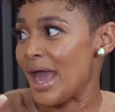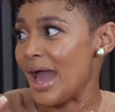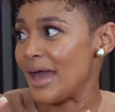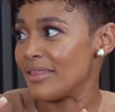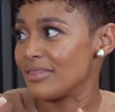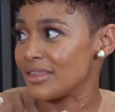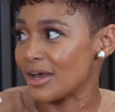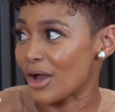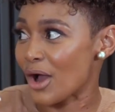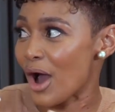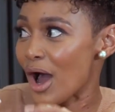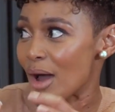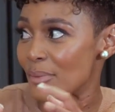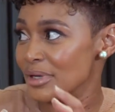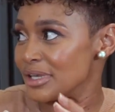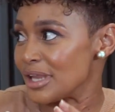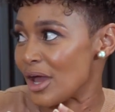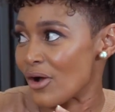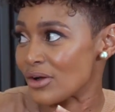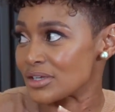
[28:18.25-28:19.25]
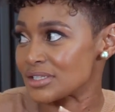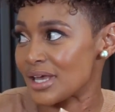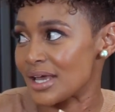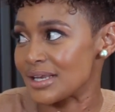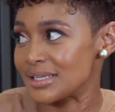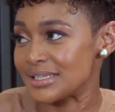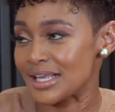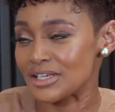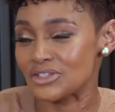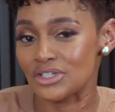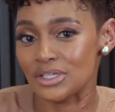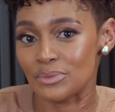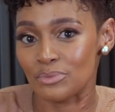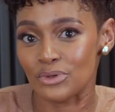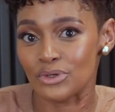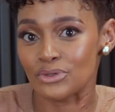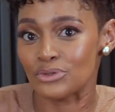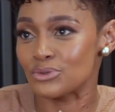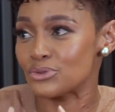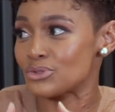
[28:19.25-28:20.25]
And the carbon dioxide is actually
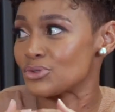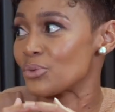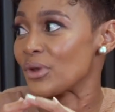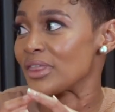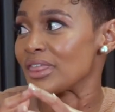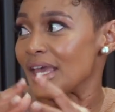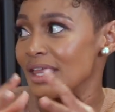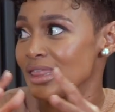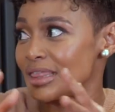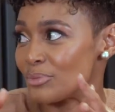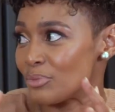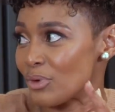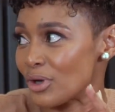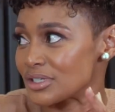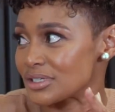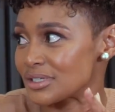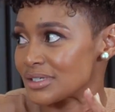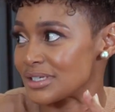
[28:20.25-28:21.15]
produced within the bottle